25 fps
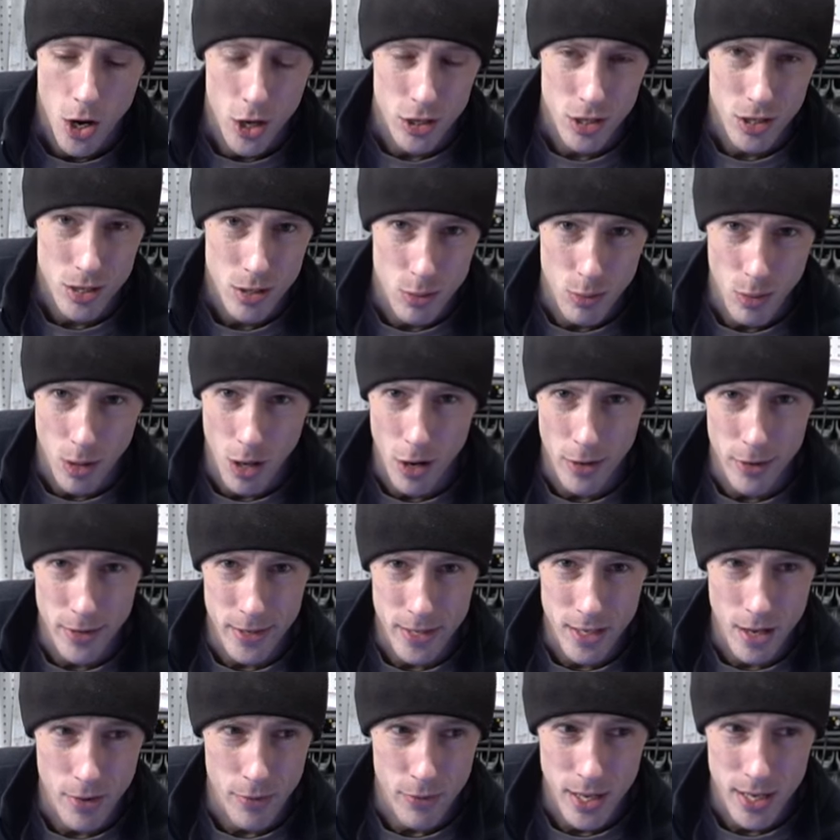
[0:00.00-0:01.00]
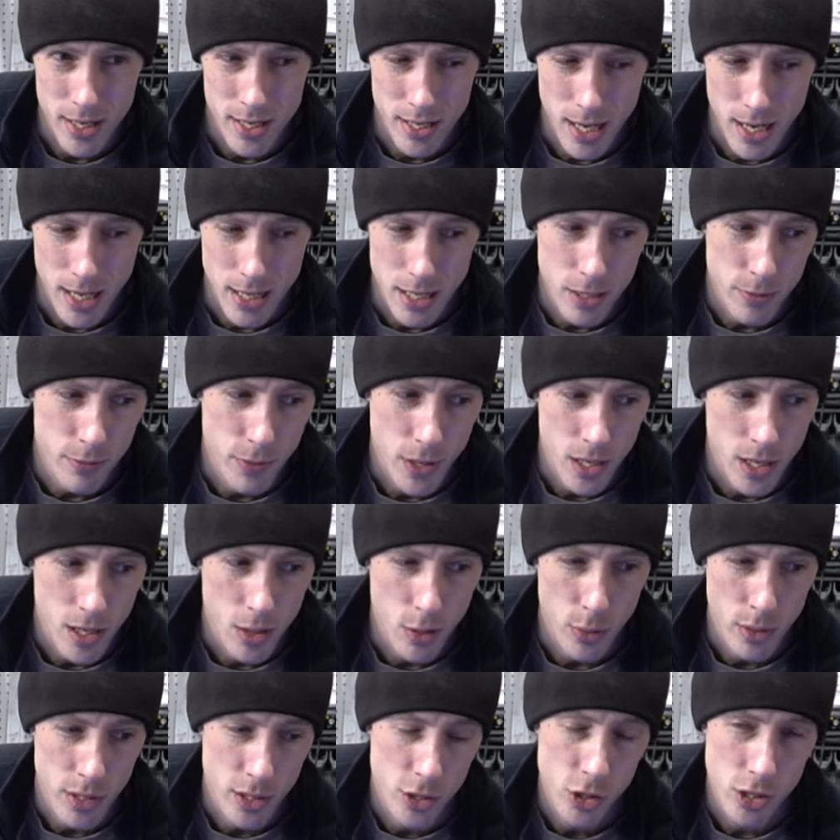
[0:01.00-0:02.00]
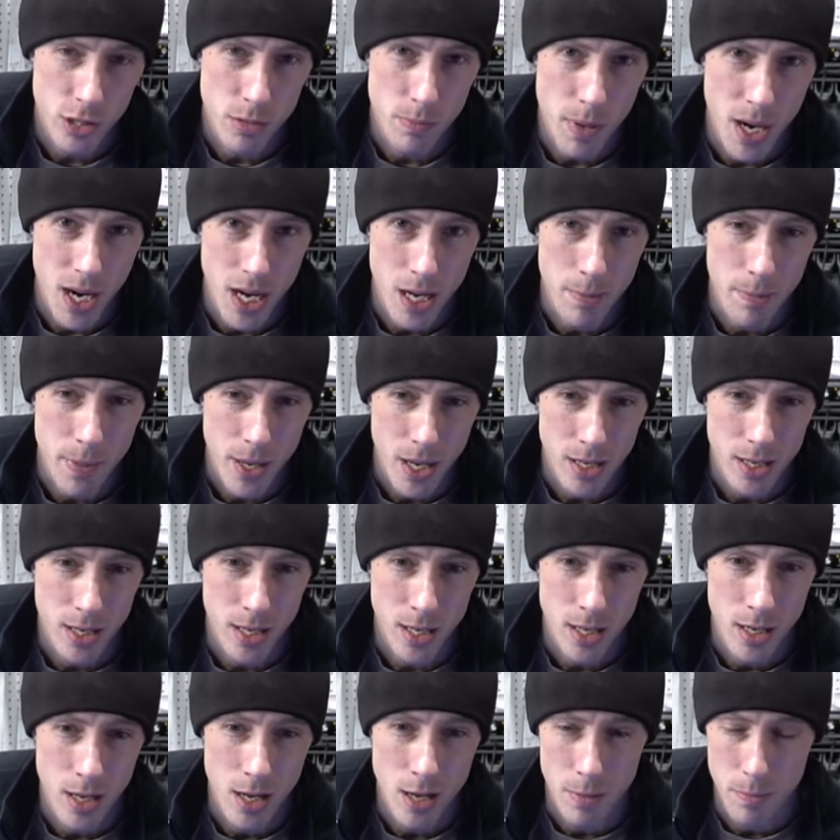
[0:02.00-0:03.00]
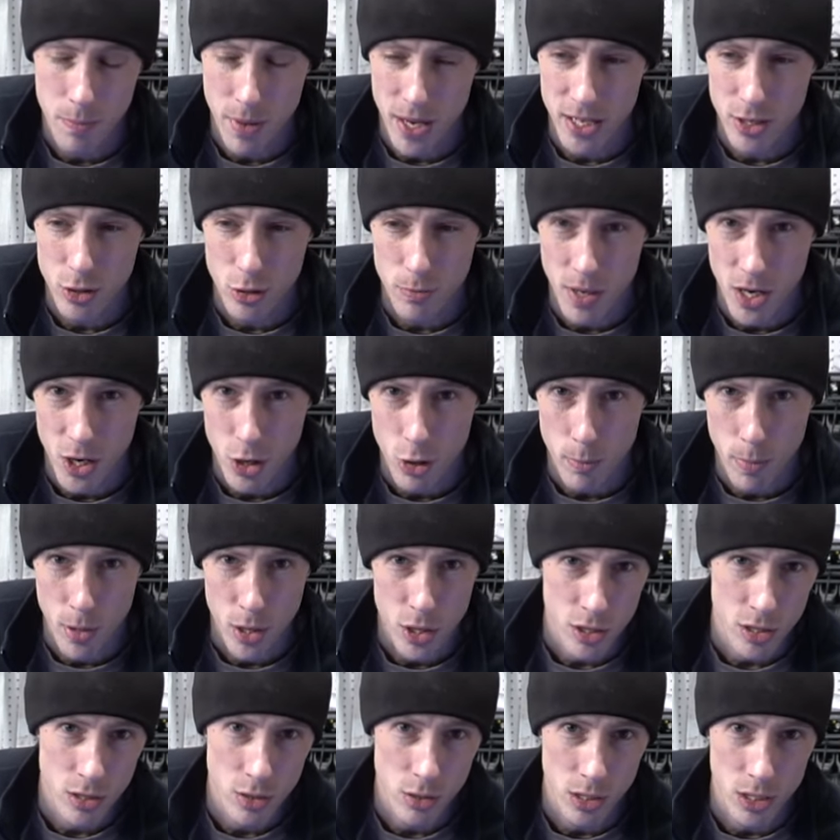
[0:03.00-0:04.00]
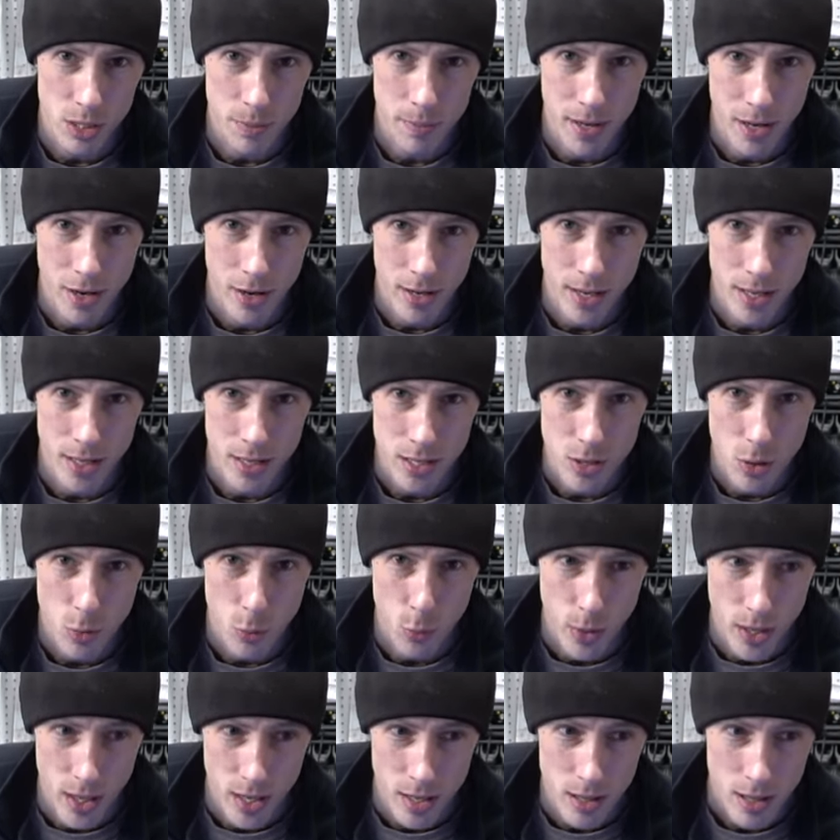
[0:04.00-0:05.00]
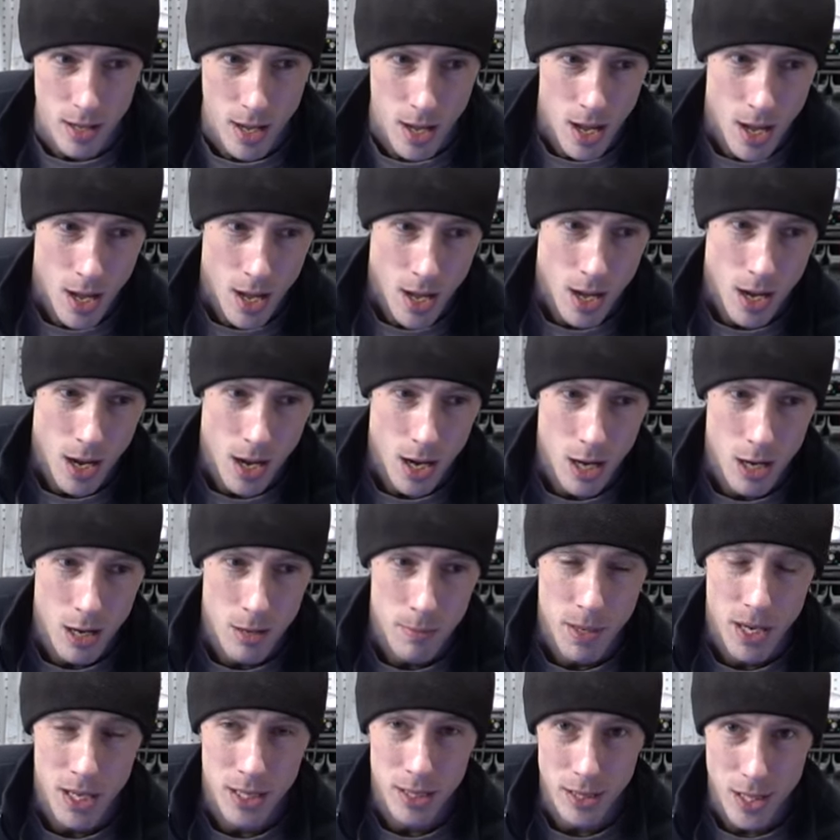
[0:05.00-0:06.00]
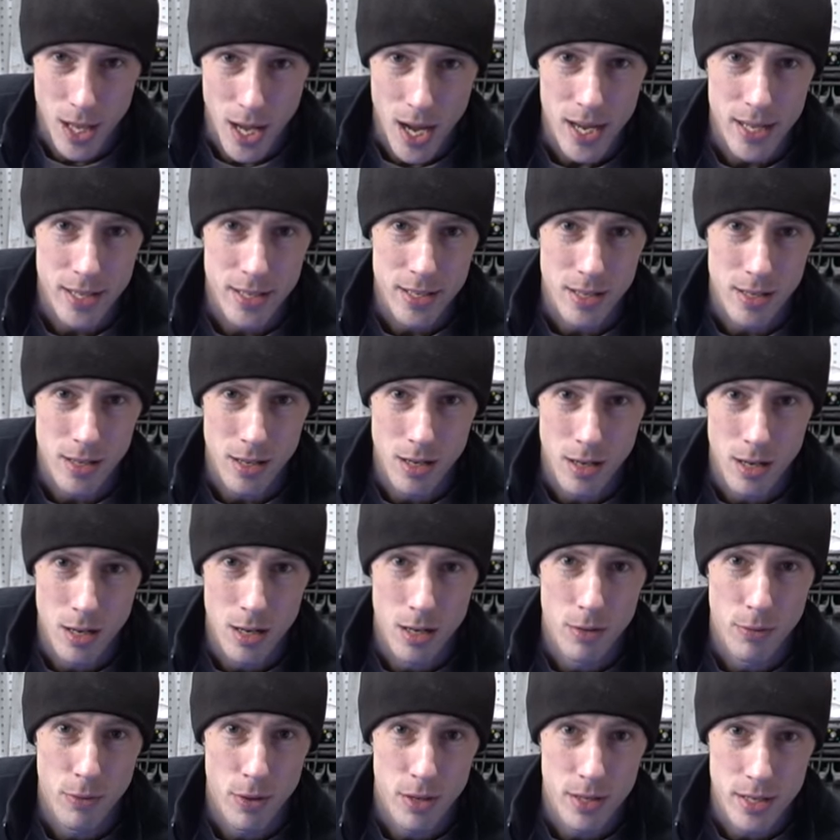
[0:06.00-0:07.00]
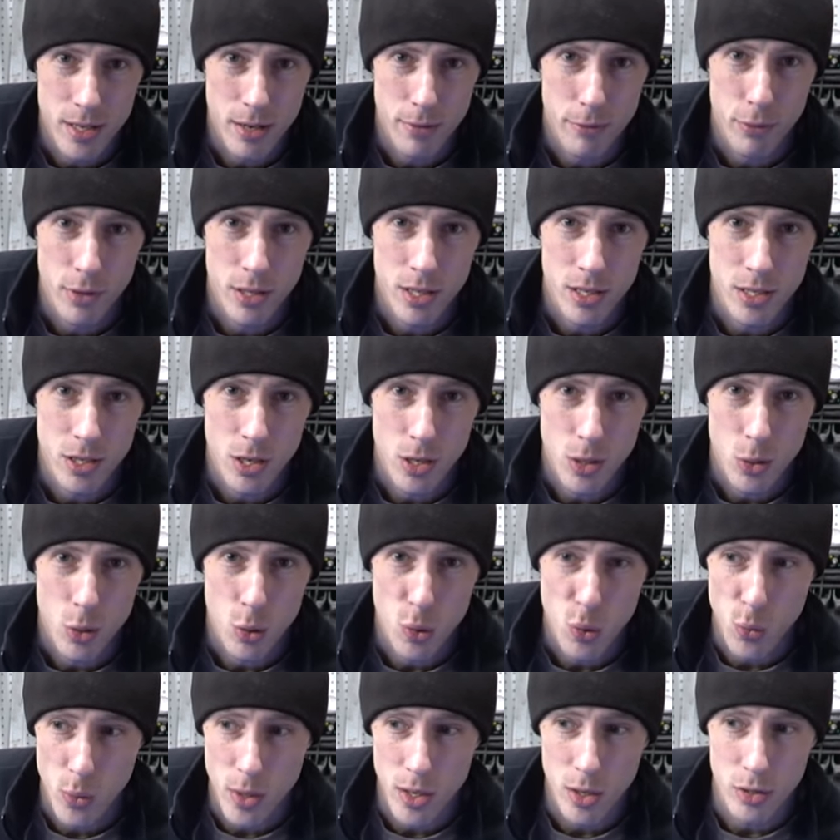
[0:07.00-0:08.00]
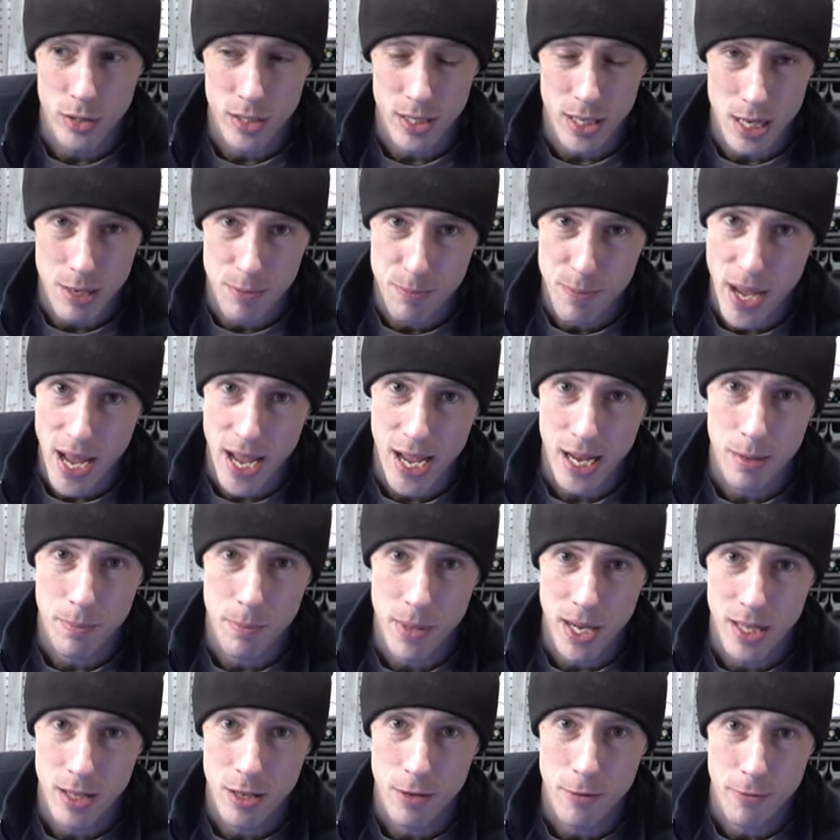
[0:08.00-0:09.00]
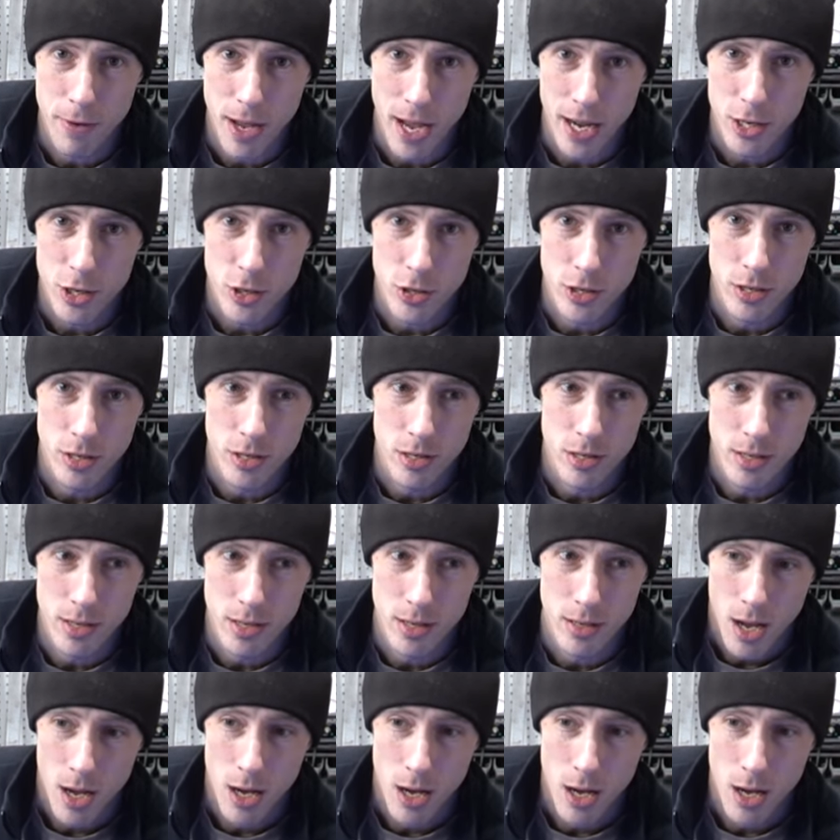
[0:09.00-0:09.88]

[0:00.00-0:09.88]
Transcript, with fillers: Also, all the stuff that I say in this video is just my opinion based on my own personal experience with um, a lot of different quilt and bag manufacturers.